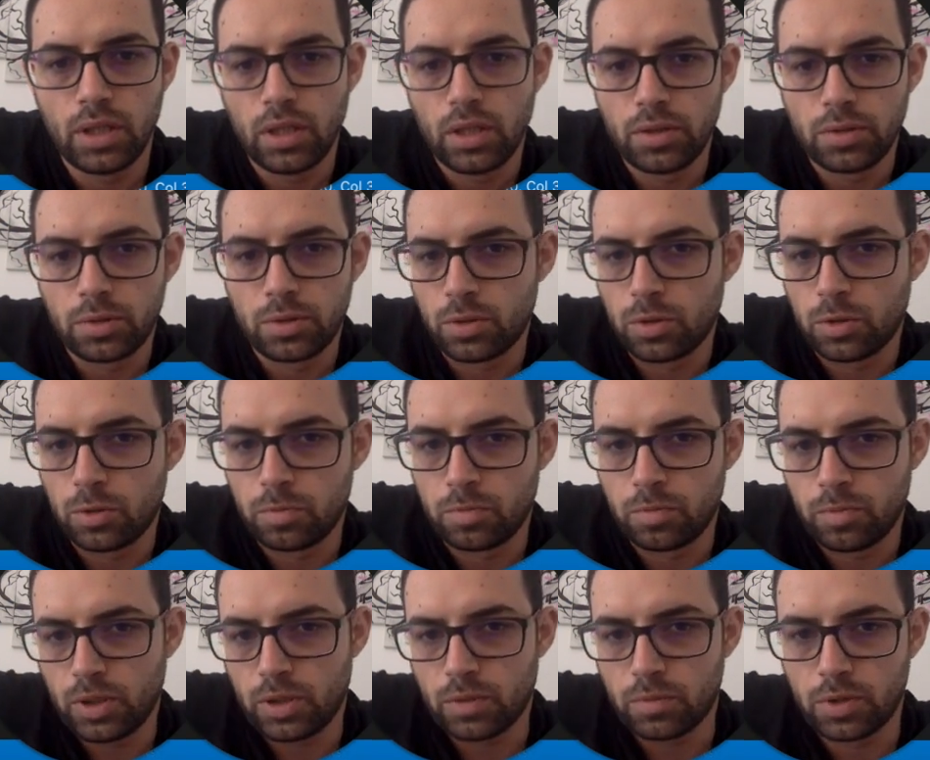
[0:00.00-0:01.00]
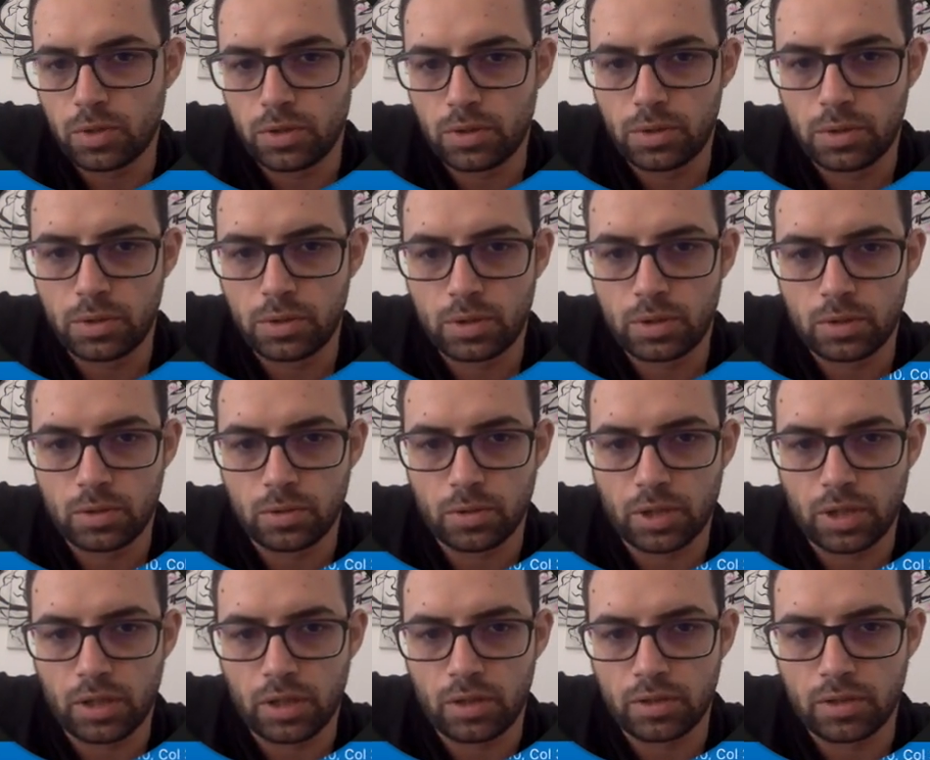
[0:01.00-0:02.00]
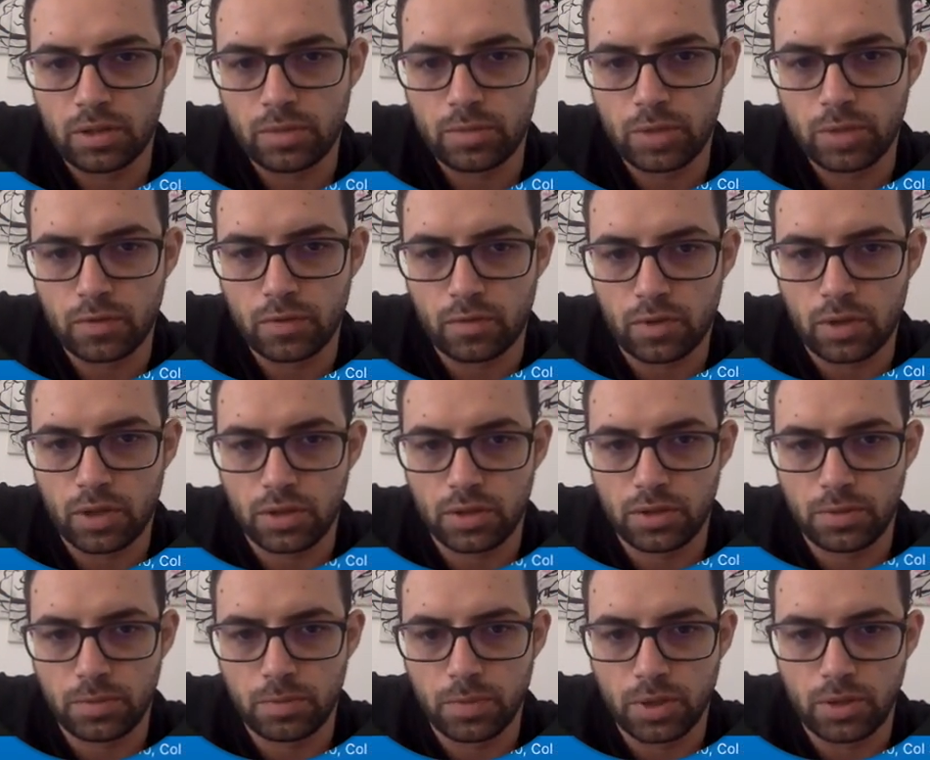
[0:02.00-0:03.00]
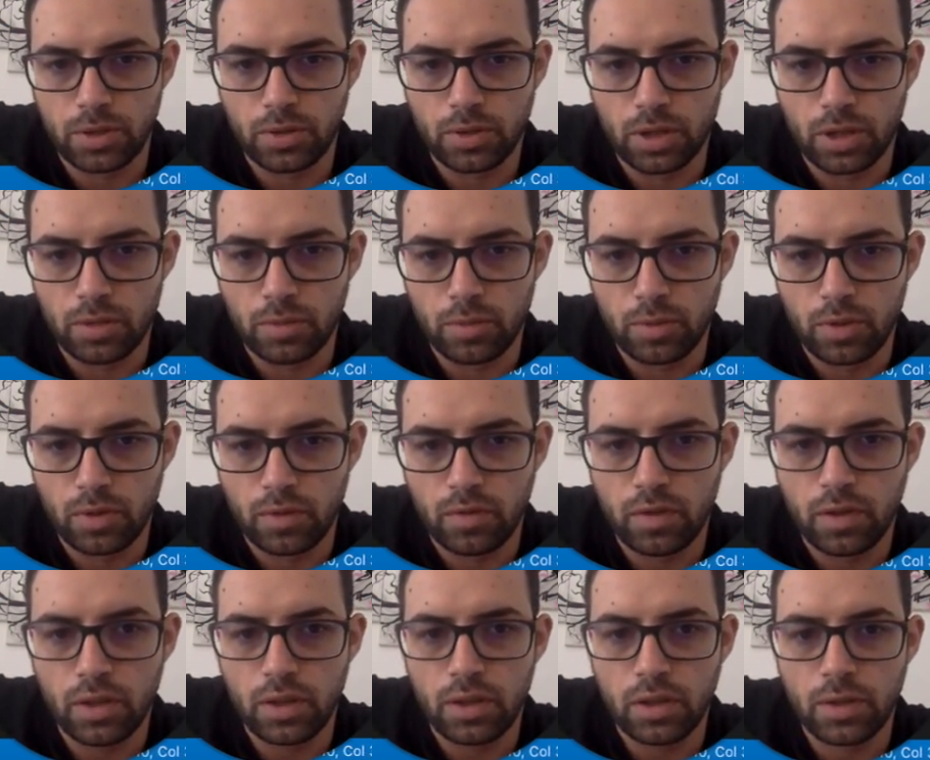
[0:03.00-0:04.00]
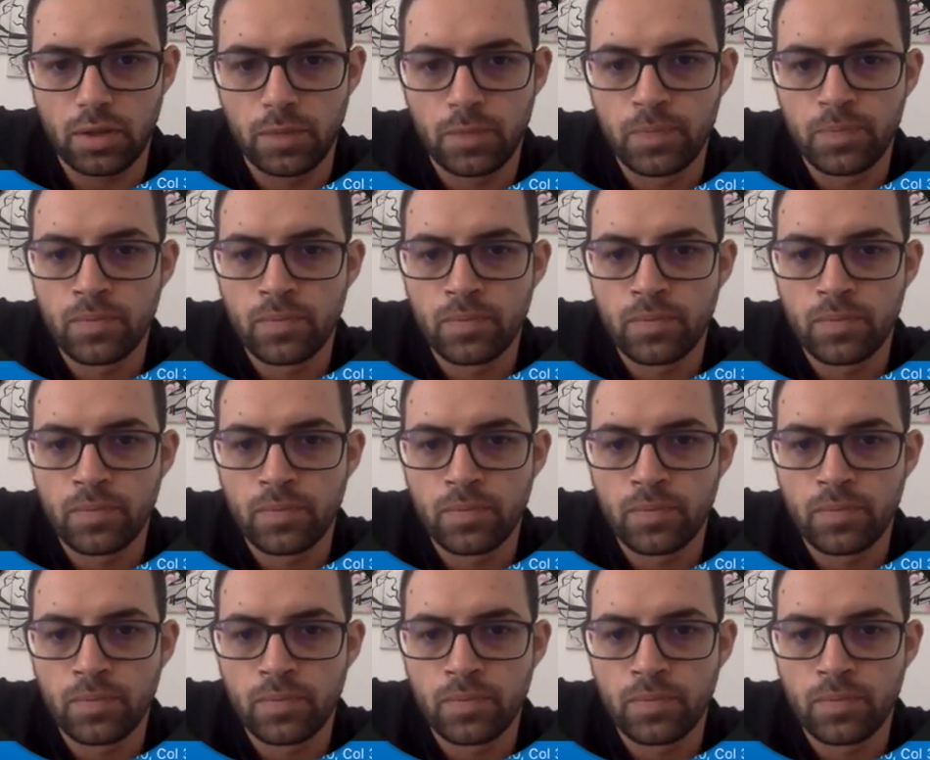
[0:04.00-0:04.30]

so yeah this is okay subject for us but you can modify it